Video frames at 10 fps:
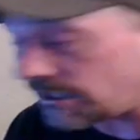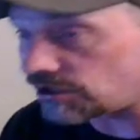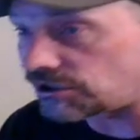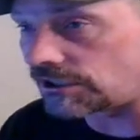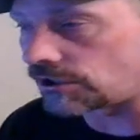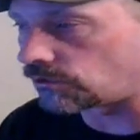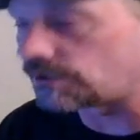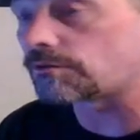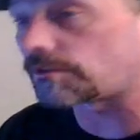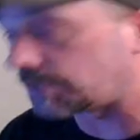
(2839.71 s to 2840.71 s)
and she
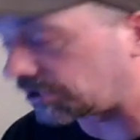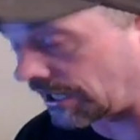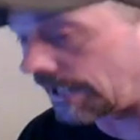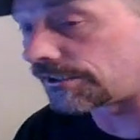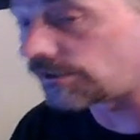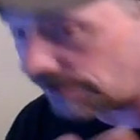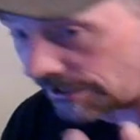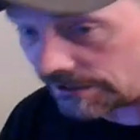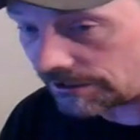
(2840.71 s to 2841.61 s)
agreed with me shockingly on a